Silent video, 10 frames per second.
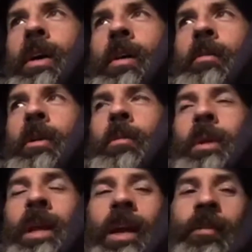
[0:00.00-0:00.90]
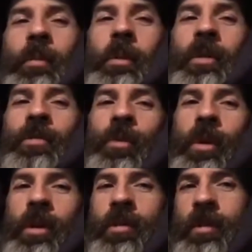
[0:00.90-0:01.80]
But not everybody's
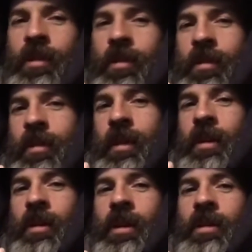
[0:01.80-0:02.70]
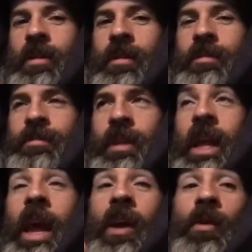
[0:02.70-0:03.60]
voice is, you know,
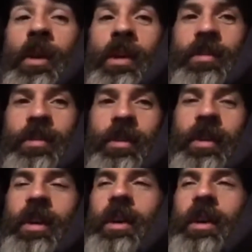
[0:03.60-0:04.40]
carries